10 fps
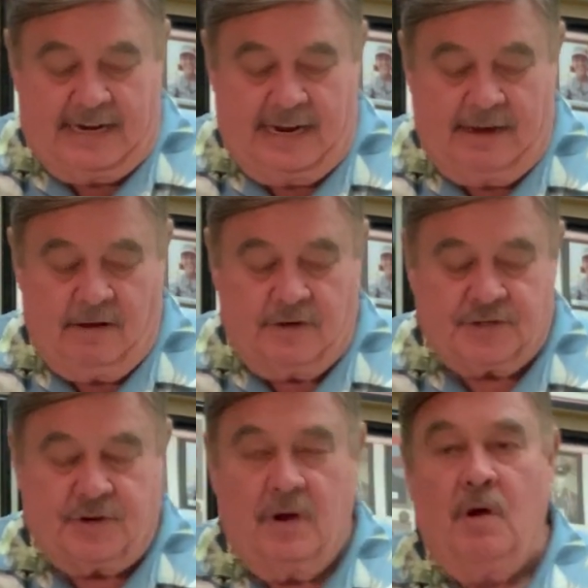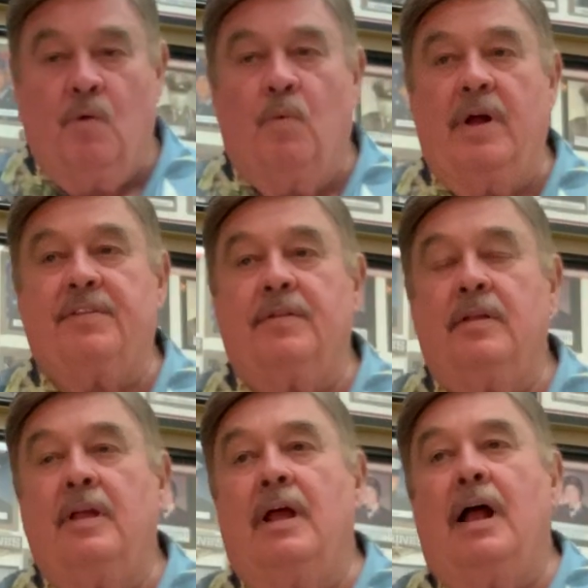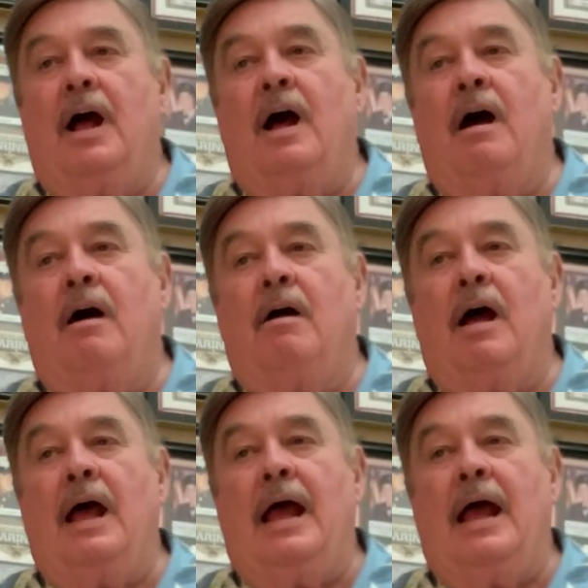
deals with uh,